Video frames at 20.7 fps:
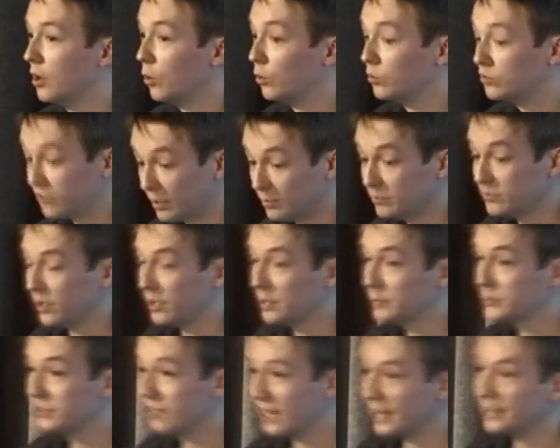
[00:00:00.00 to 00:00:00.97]

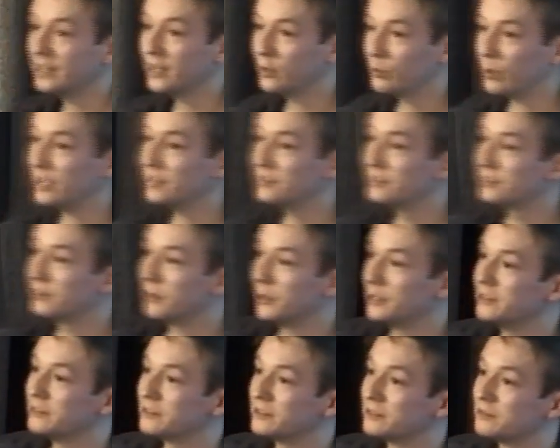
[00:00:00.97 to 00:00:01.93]
Sometimes Kanye West is
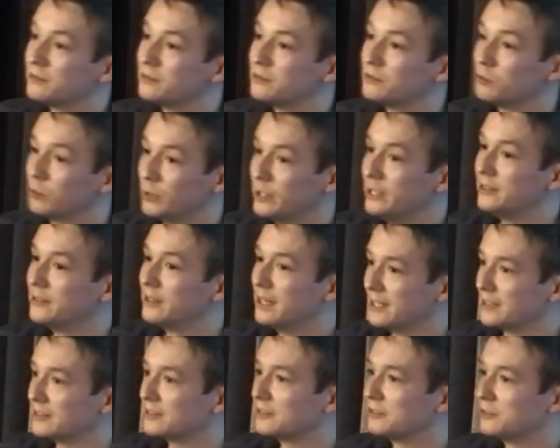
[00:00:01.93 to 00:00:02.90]
going to tweet
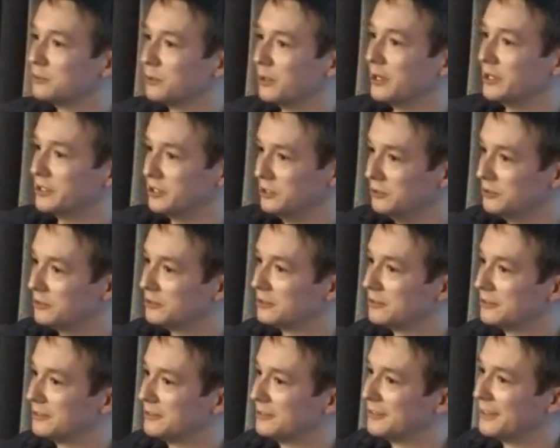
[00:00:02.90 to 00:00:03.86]
links to our news,
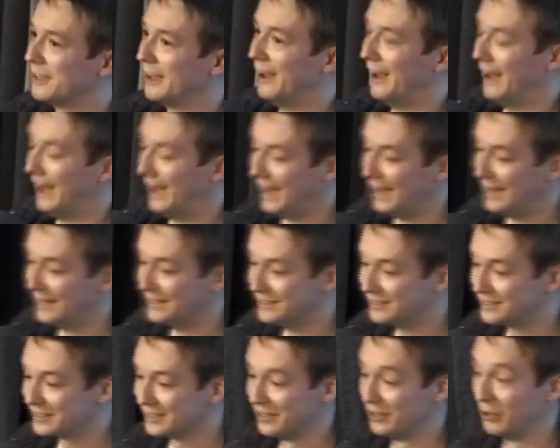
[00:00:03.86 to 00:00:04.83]

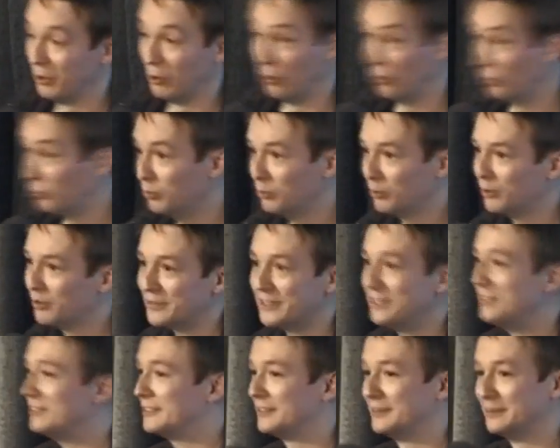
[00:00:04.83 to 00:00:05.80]
and all of
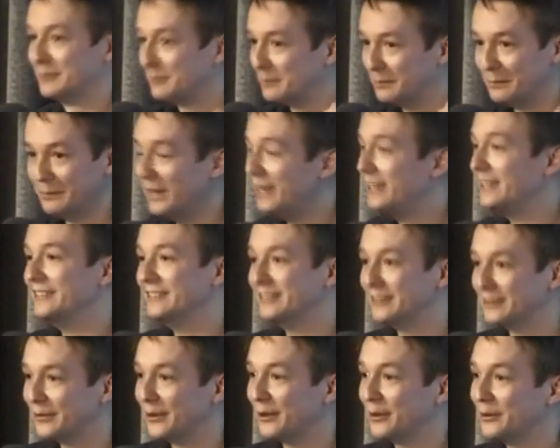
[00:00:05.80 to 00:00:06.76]
his millions
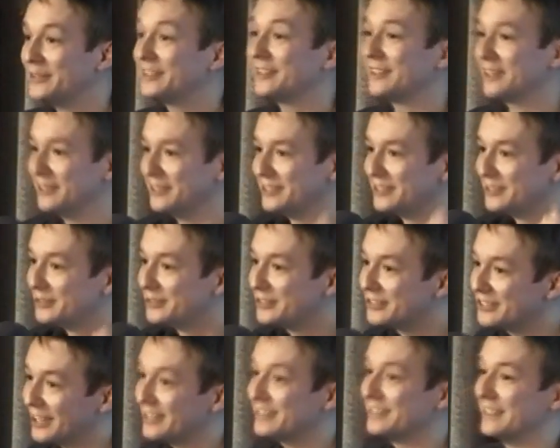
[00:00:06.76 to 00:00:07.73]
of followers are going to
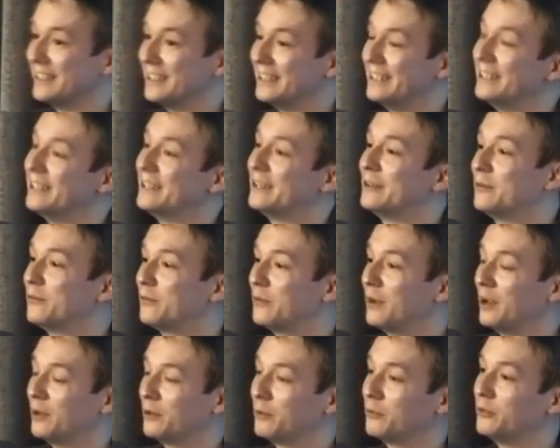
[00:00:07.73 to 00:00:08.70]
suddenly
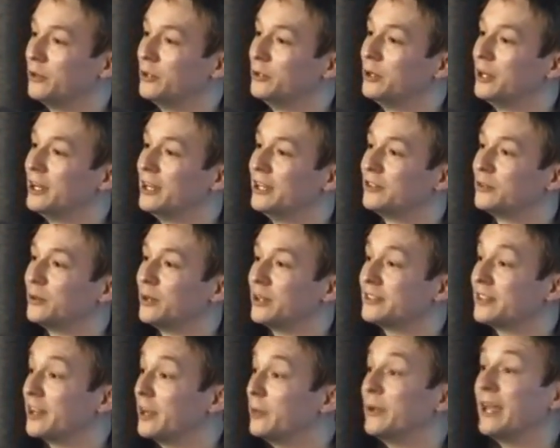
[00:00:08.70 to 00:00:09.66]
flood through to our
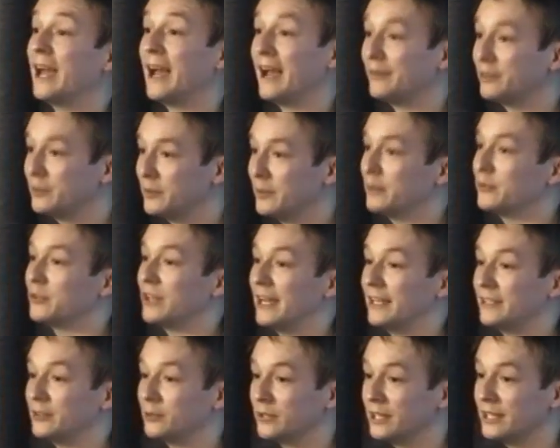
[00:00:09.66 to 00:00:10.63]
site. We have to be able to
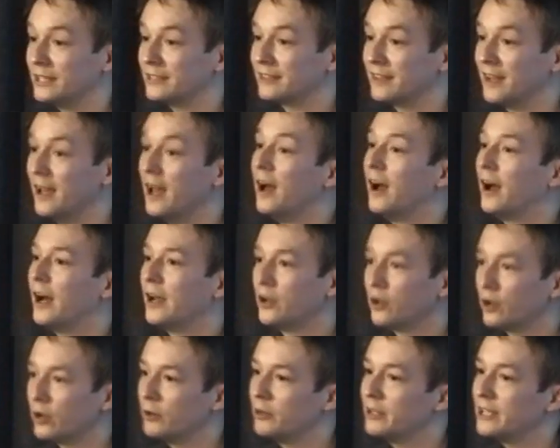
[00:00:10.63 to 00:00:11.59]
handle that, and
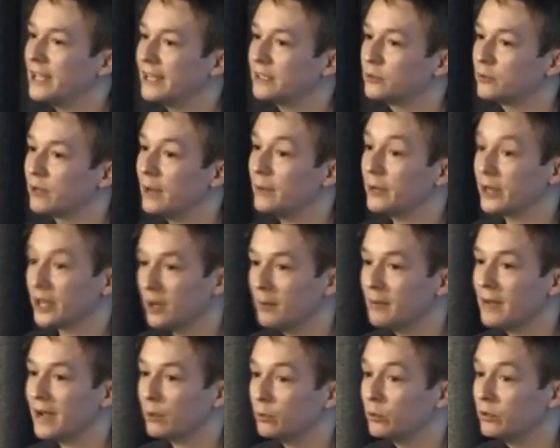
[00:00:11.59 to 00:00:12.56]
not only handle that, but come
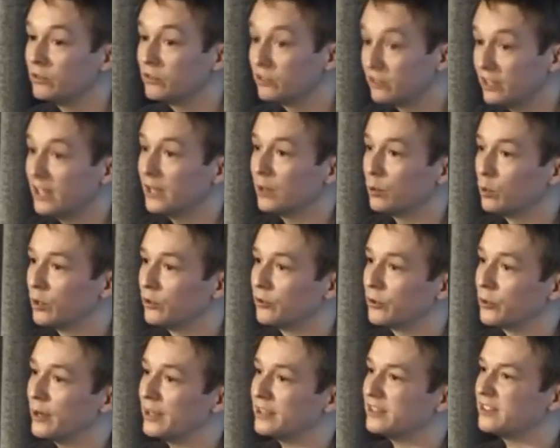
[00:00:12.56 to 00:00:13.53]
back still with
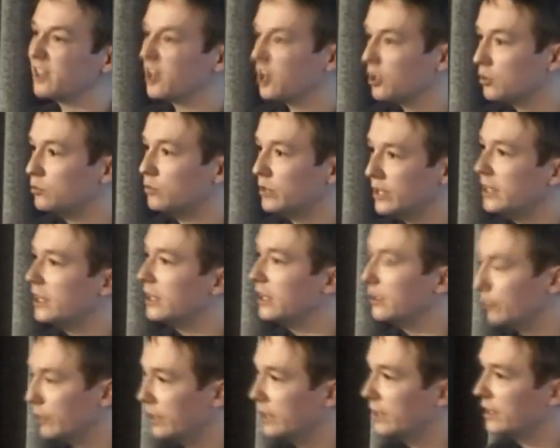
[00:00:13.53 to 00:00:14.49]
requests that are
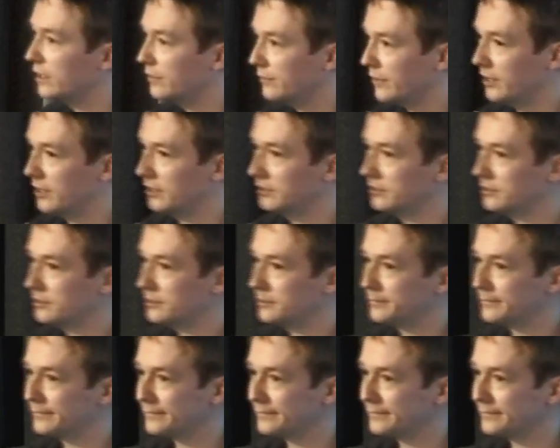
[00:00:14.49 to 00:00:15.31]
really, really fast.